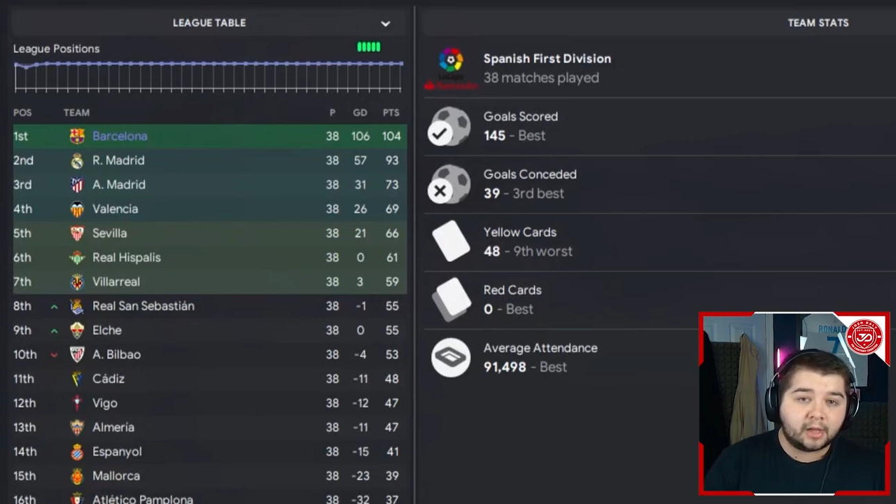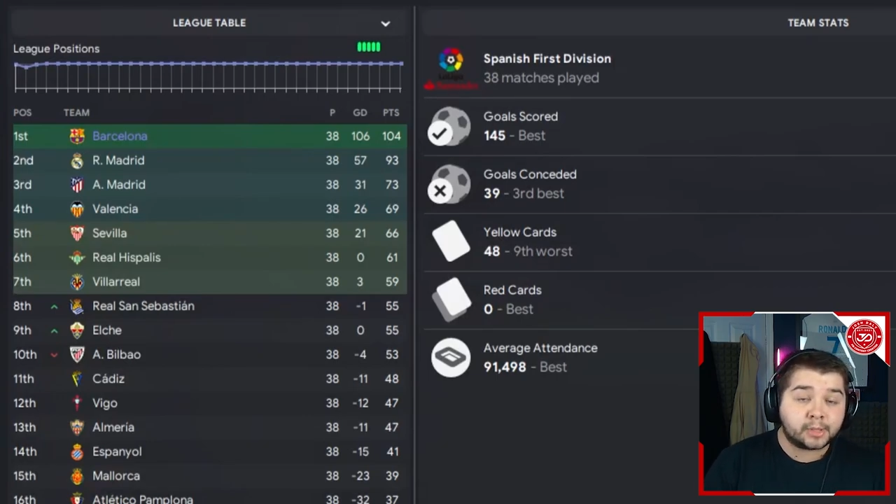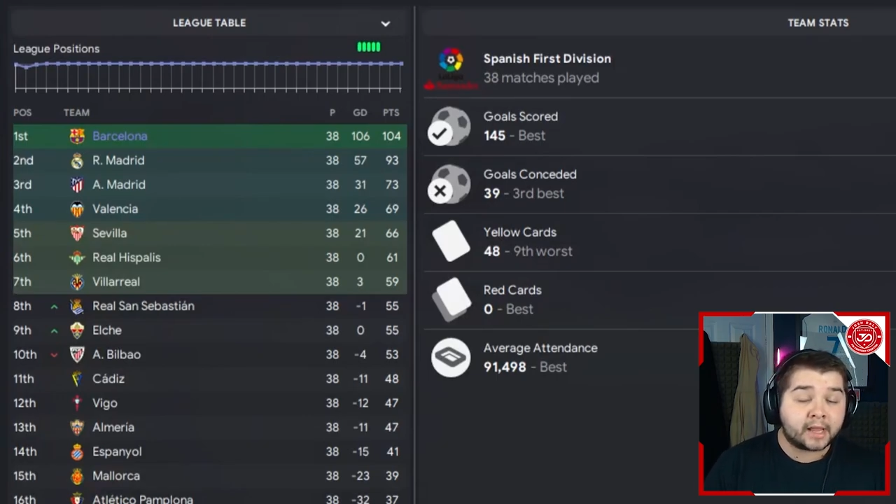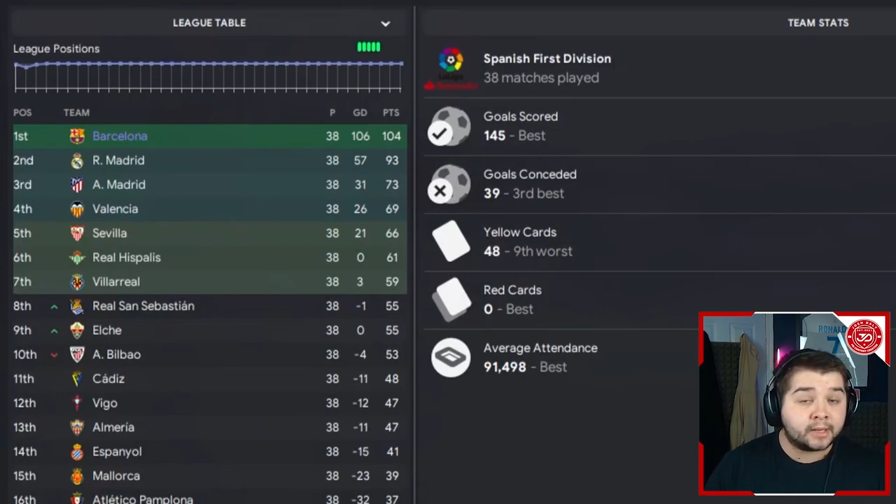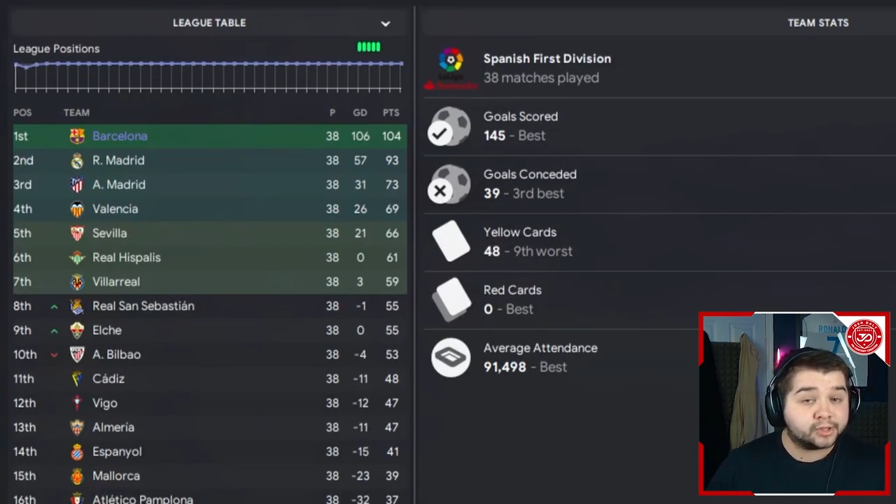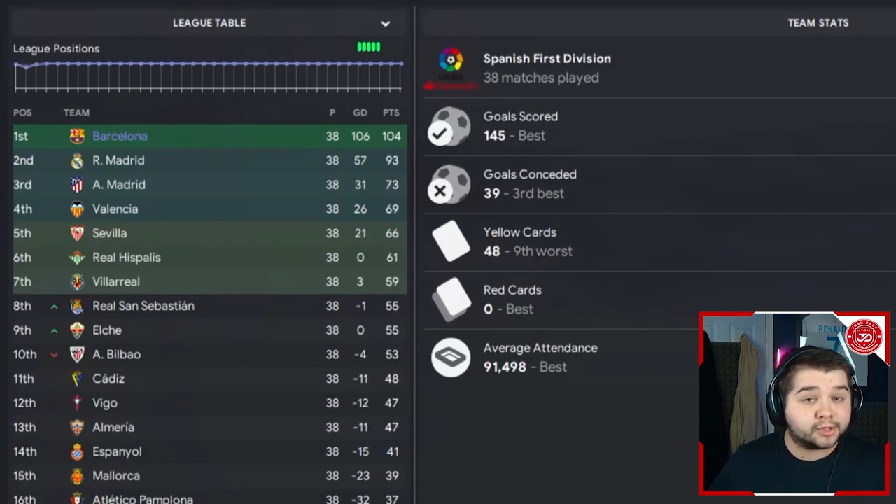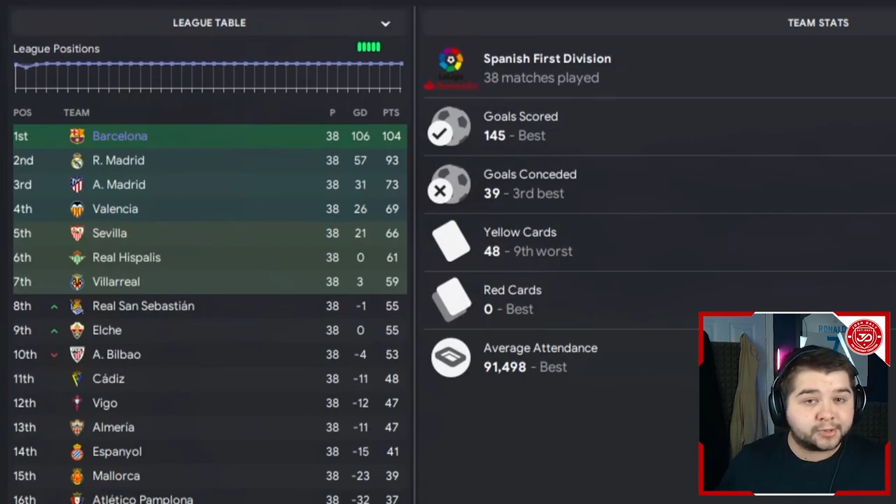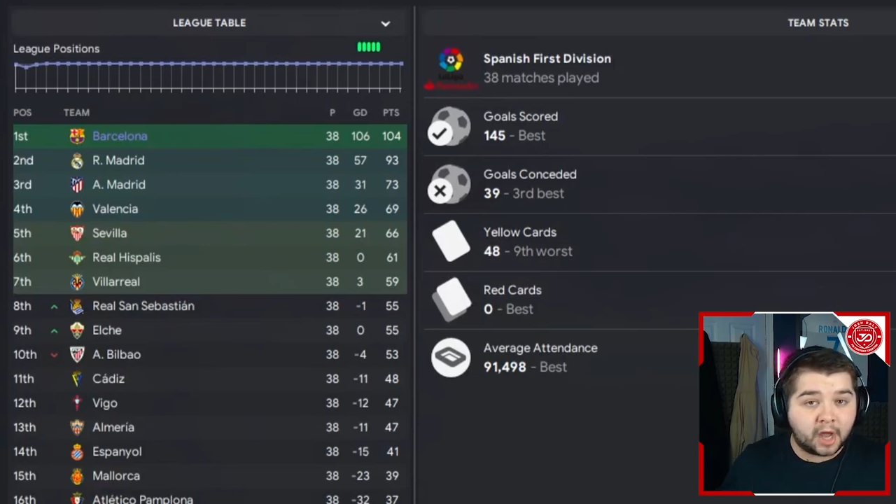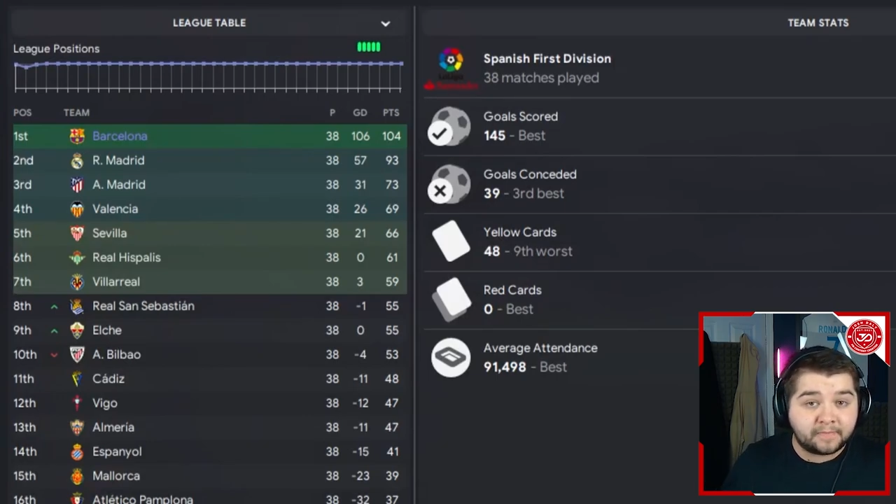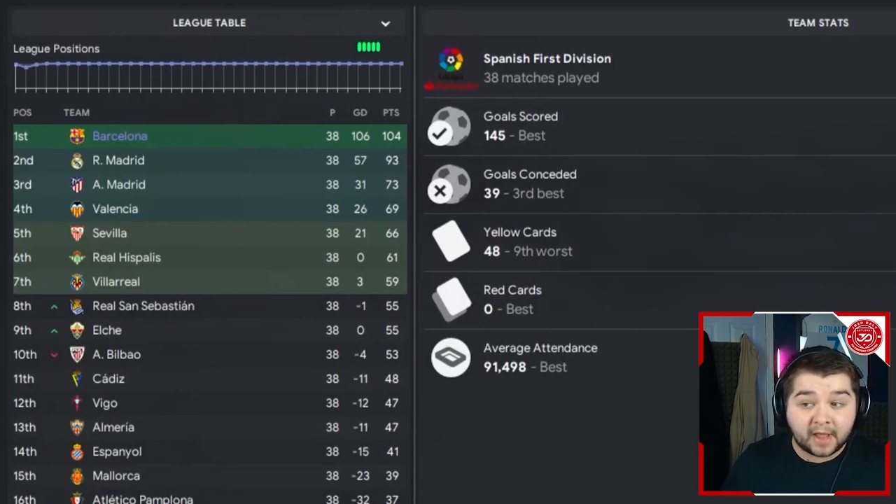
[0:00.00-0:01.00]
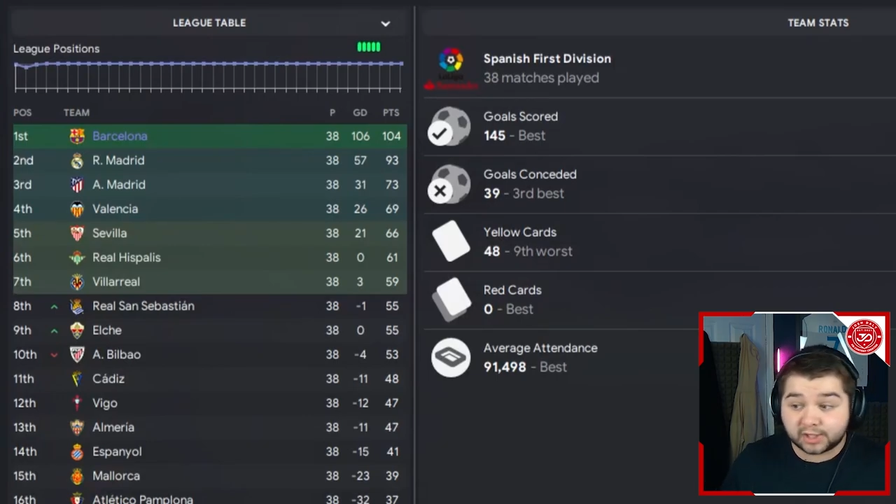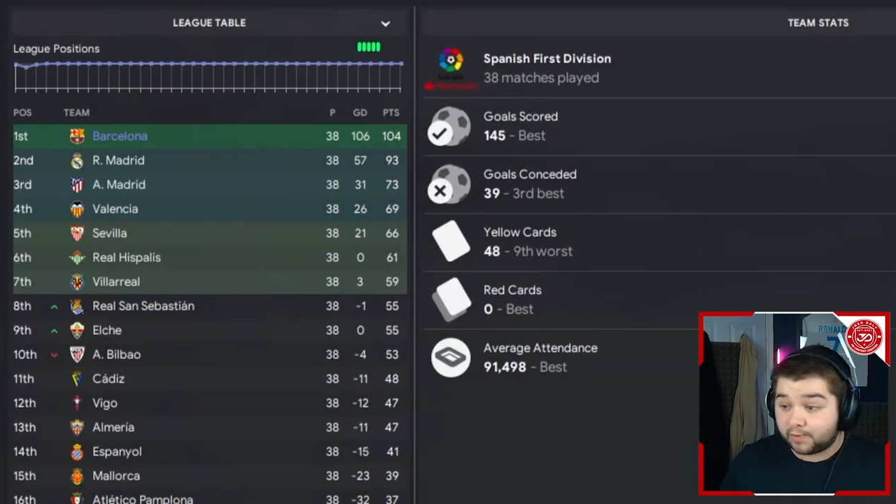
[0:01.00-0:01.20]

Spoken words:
ranking us the third best,